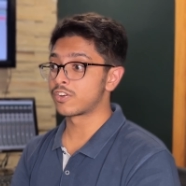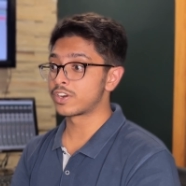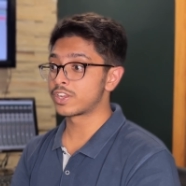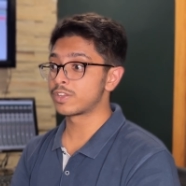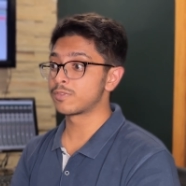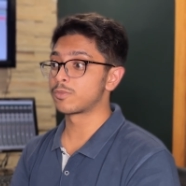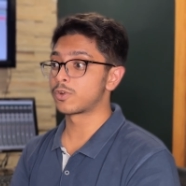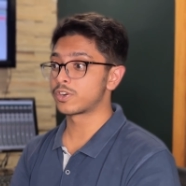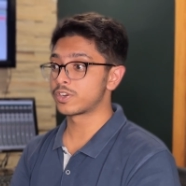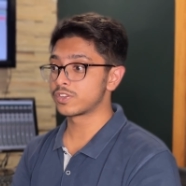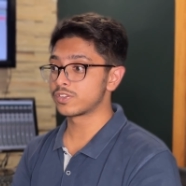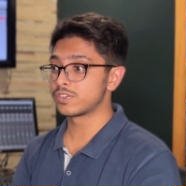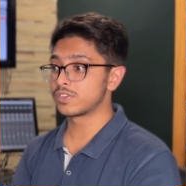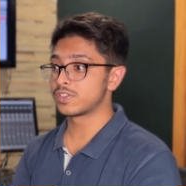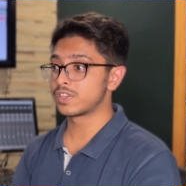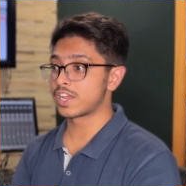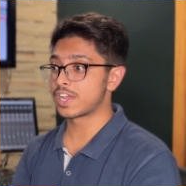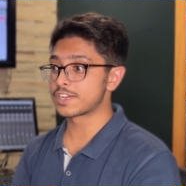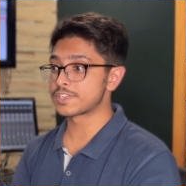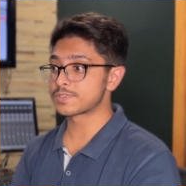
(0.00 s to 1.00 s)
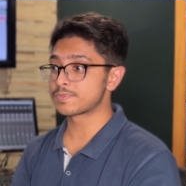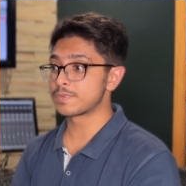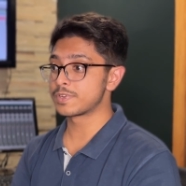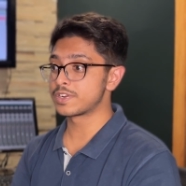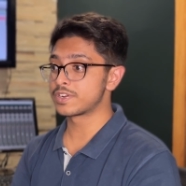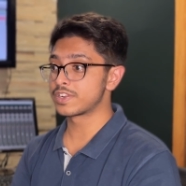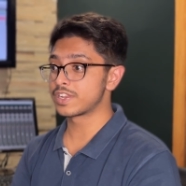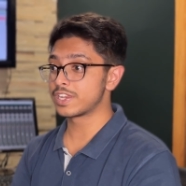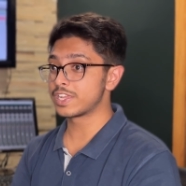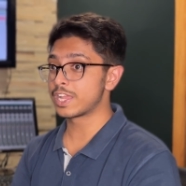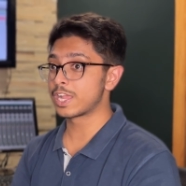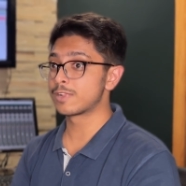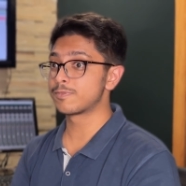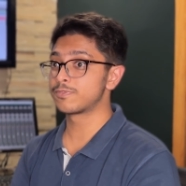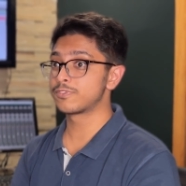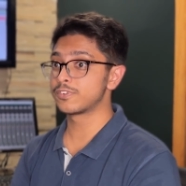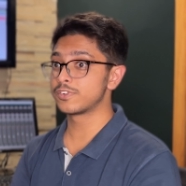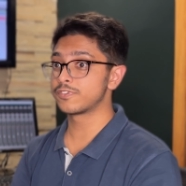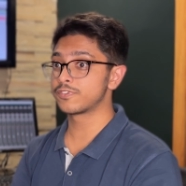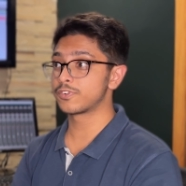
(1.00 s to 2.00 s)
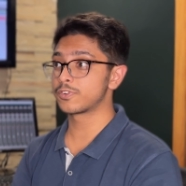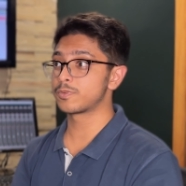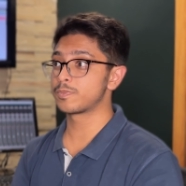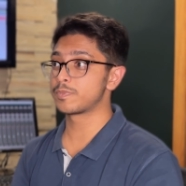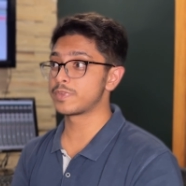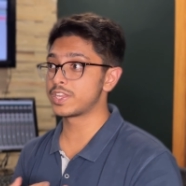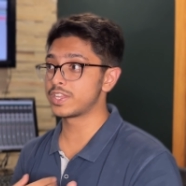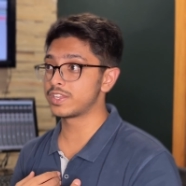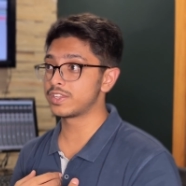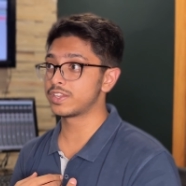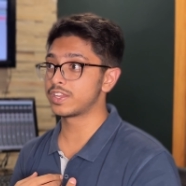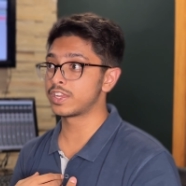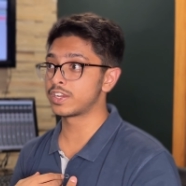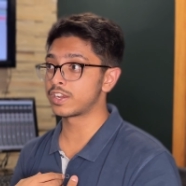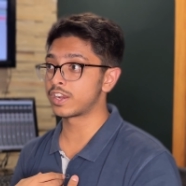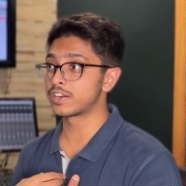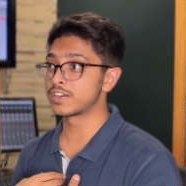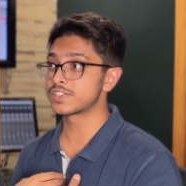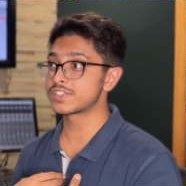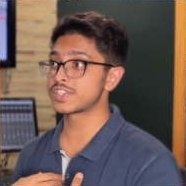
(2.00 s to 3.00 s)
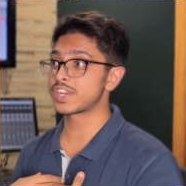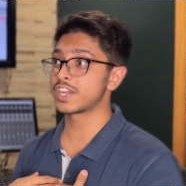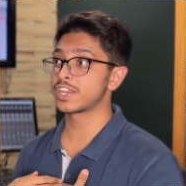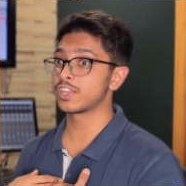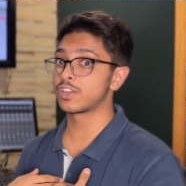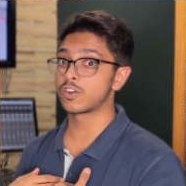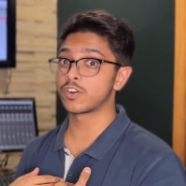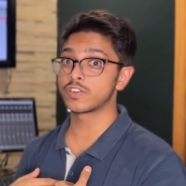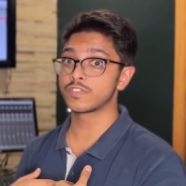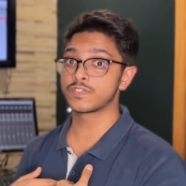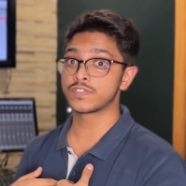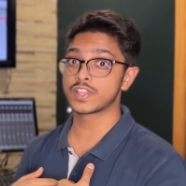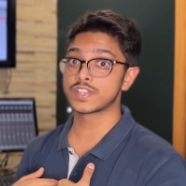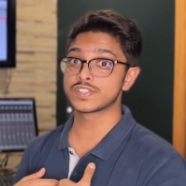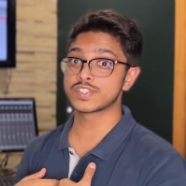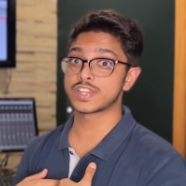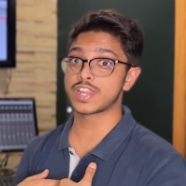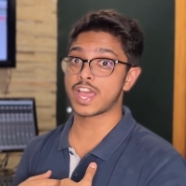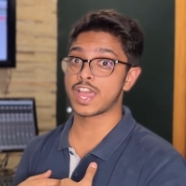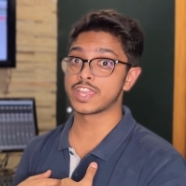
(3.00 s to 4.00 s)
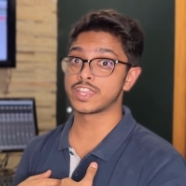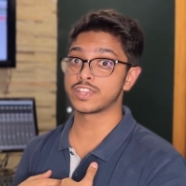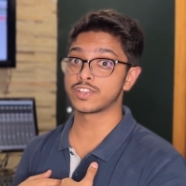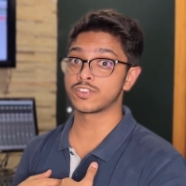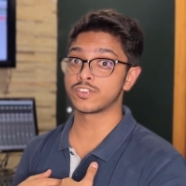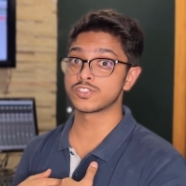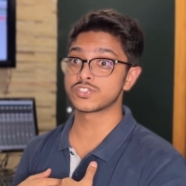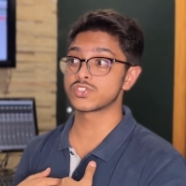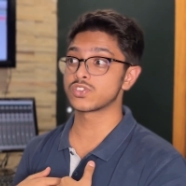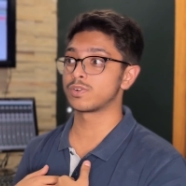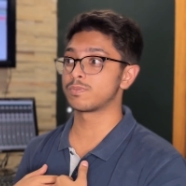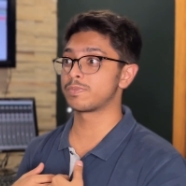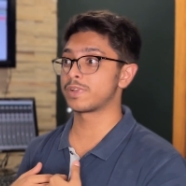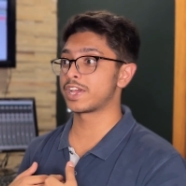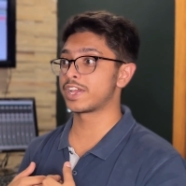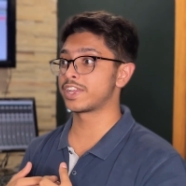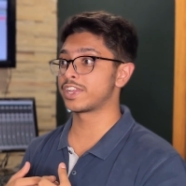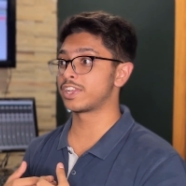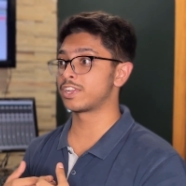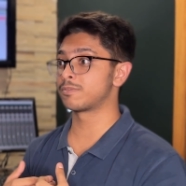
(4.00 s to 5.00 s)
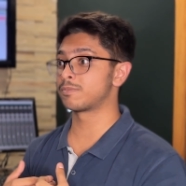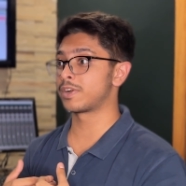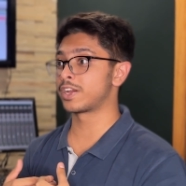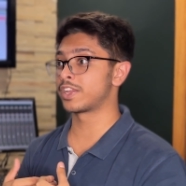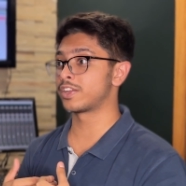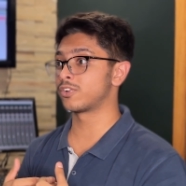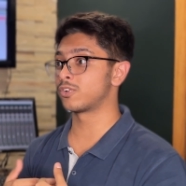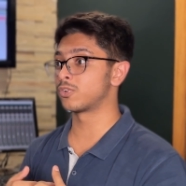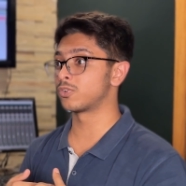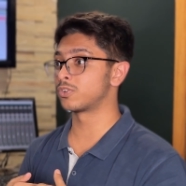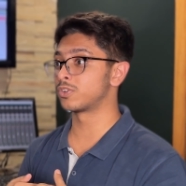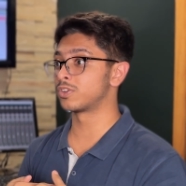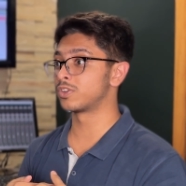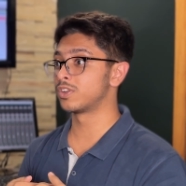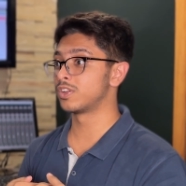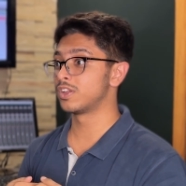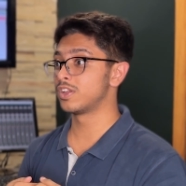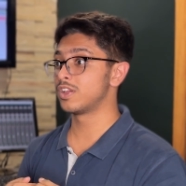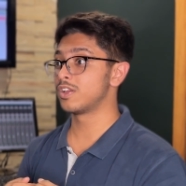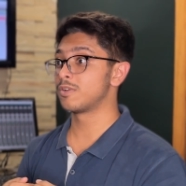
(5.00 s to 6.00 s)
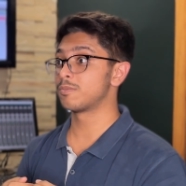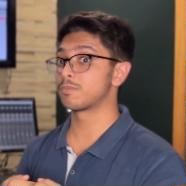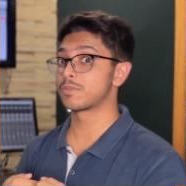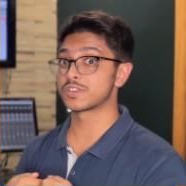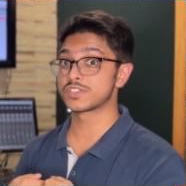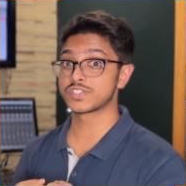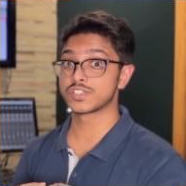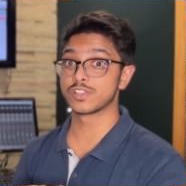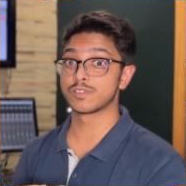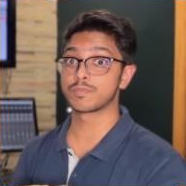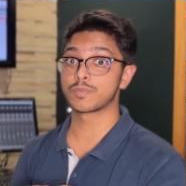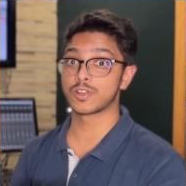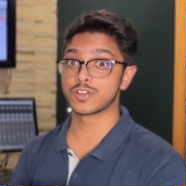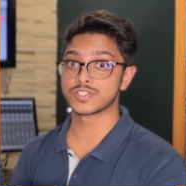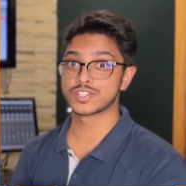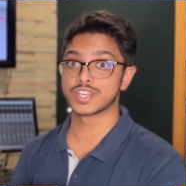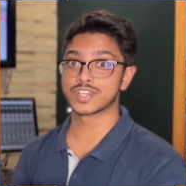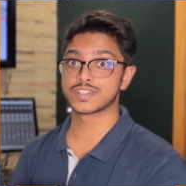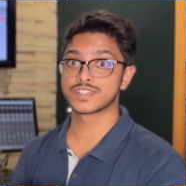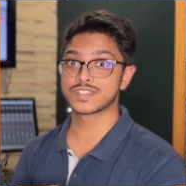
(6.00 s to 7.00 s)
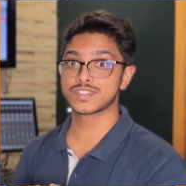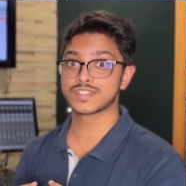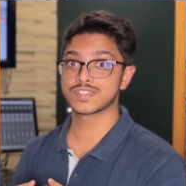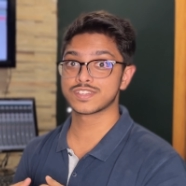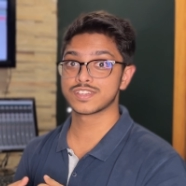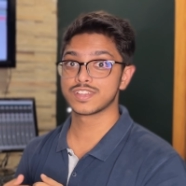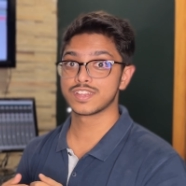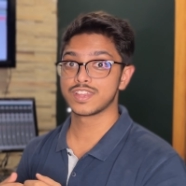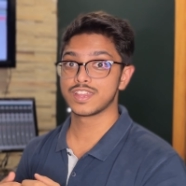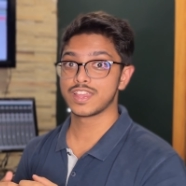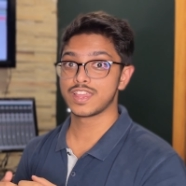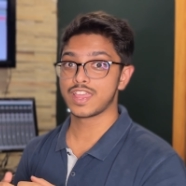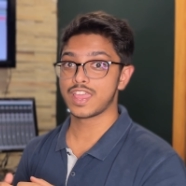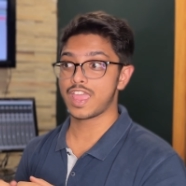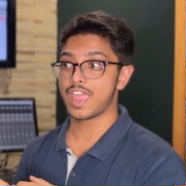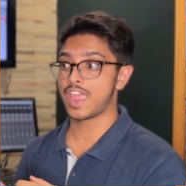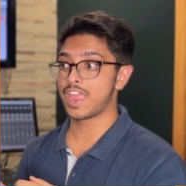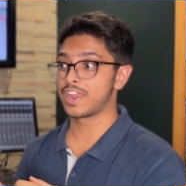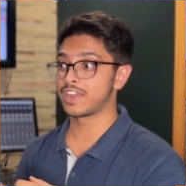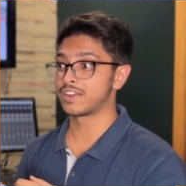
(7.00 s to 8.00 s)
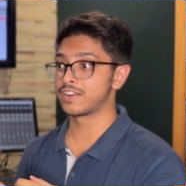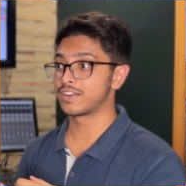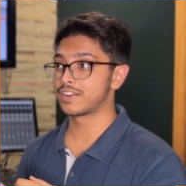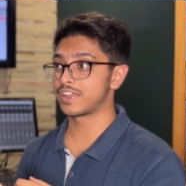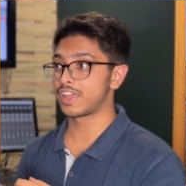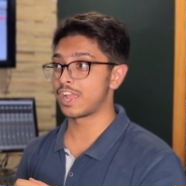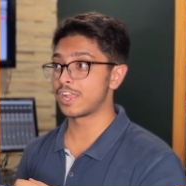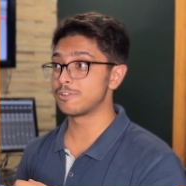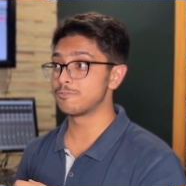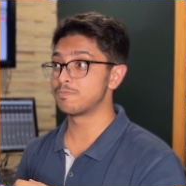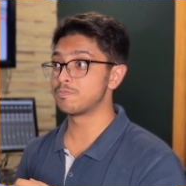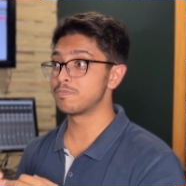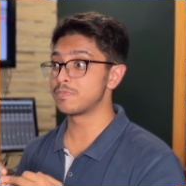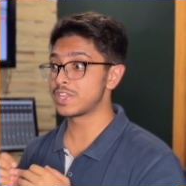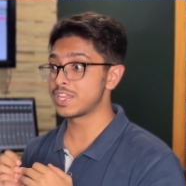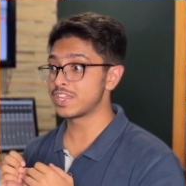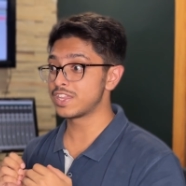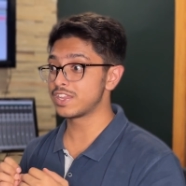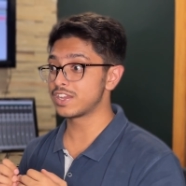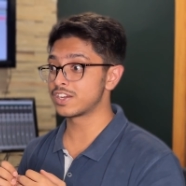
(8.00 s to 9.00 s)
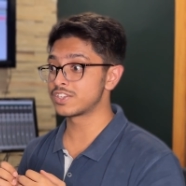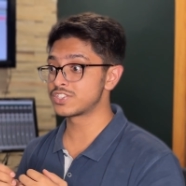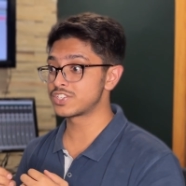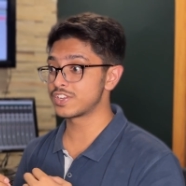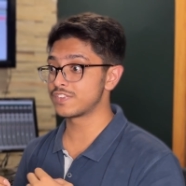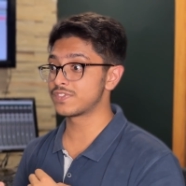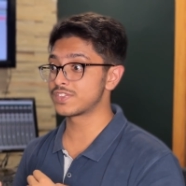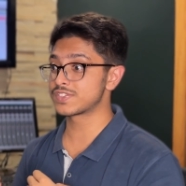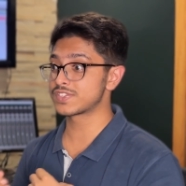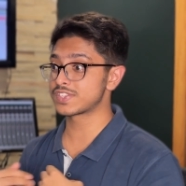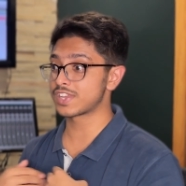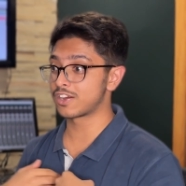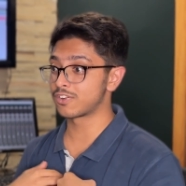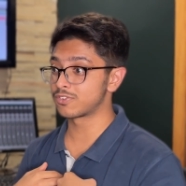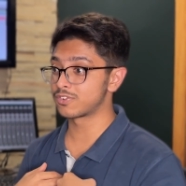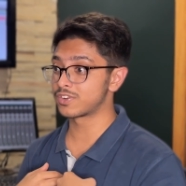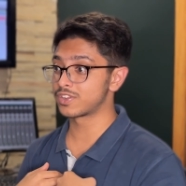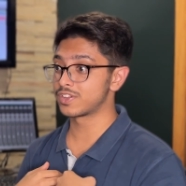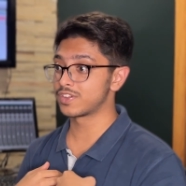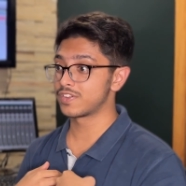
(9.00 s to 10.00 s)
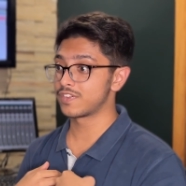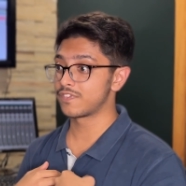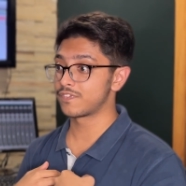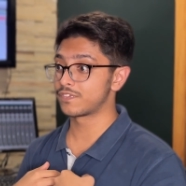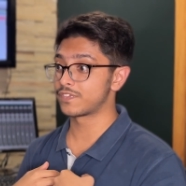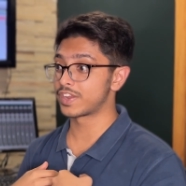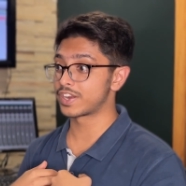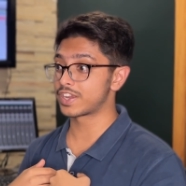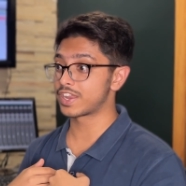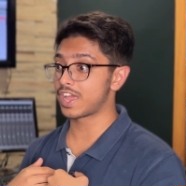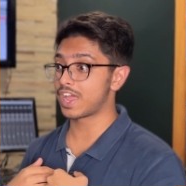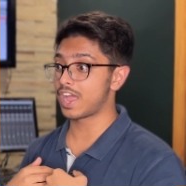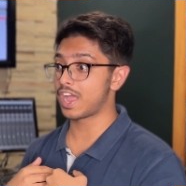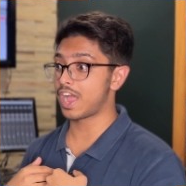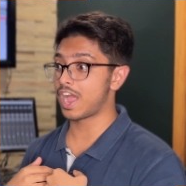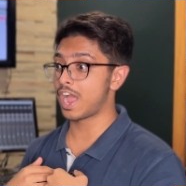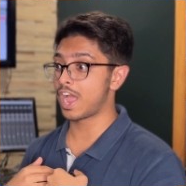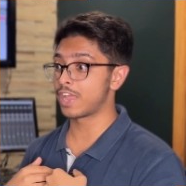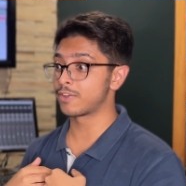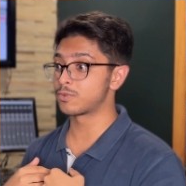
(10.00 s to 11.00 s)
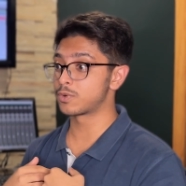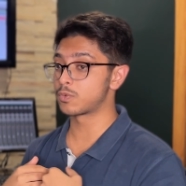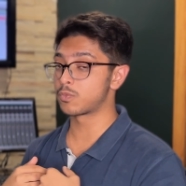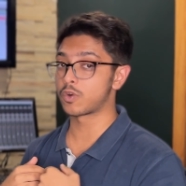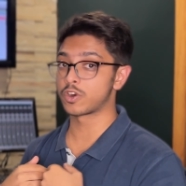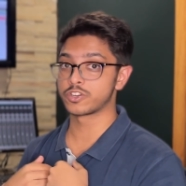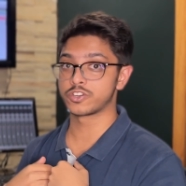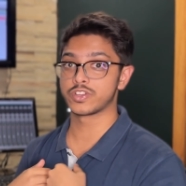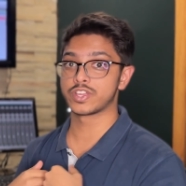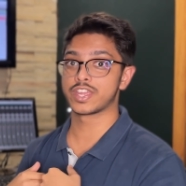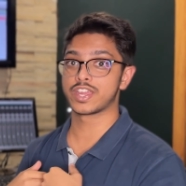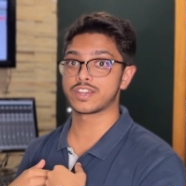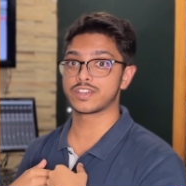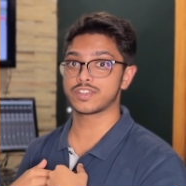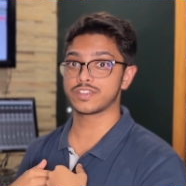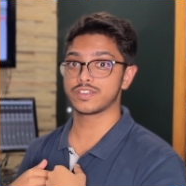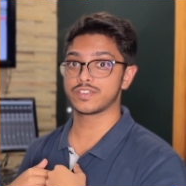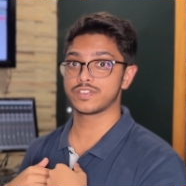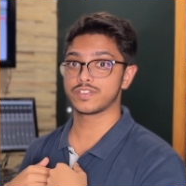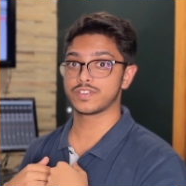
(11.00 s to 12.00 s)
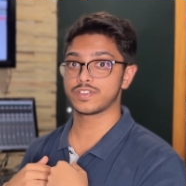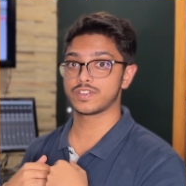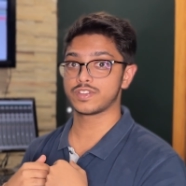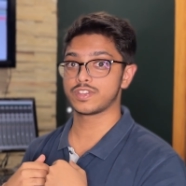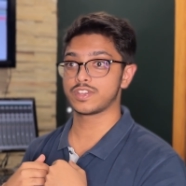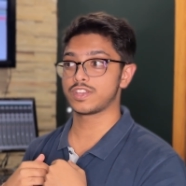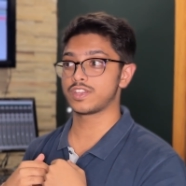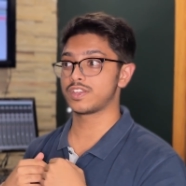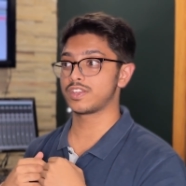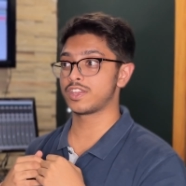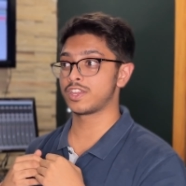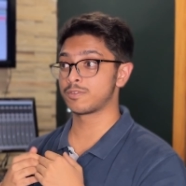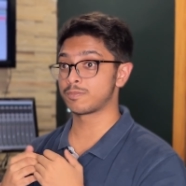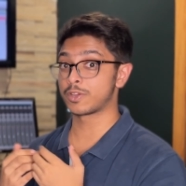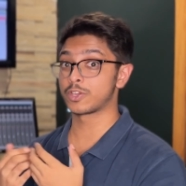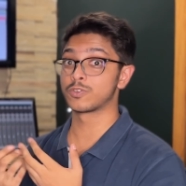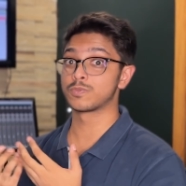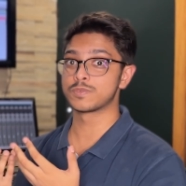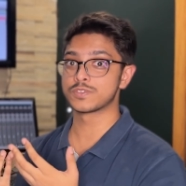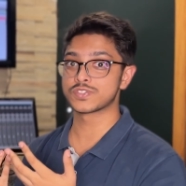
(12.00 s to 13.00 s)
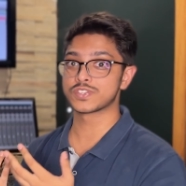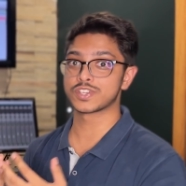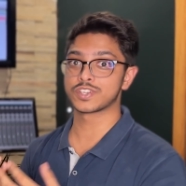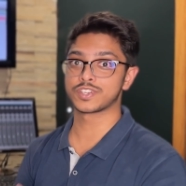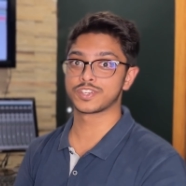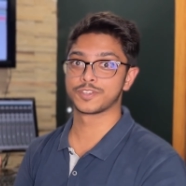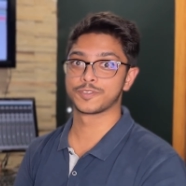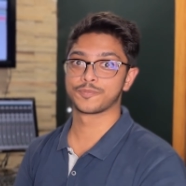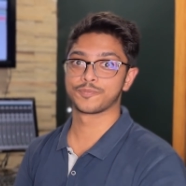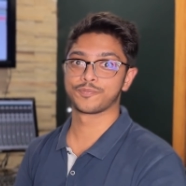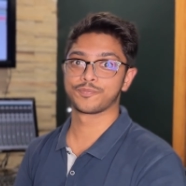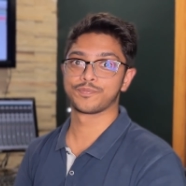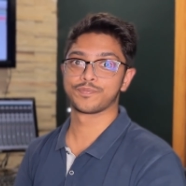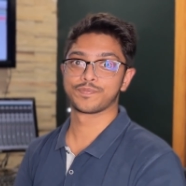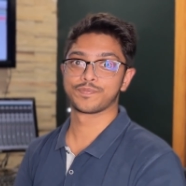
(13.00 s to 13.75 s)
recording module has been really helpful for me in understanding a lot of things that I can also apply in my own personal projects and help me achieve the sound that I would want to get in my own music.